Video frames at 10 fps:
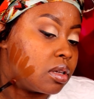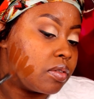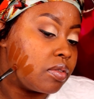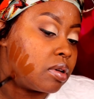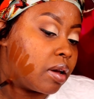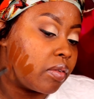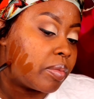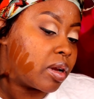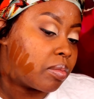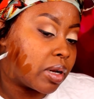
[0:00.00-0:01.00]
If you have a
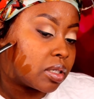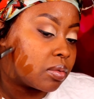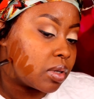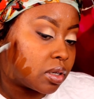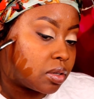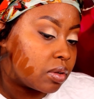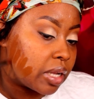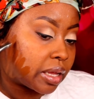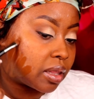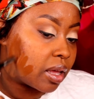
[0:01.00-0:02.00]
bigger brush and want to do it
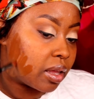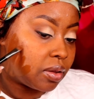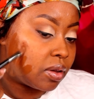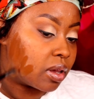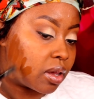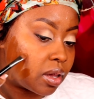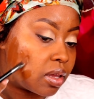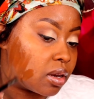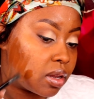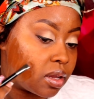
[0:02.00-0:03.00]
like that, you
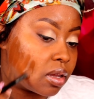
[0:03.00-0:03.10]
can.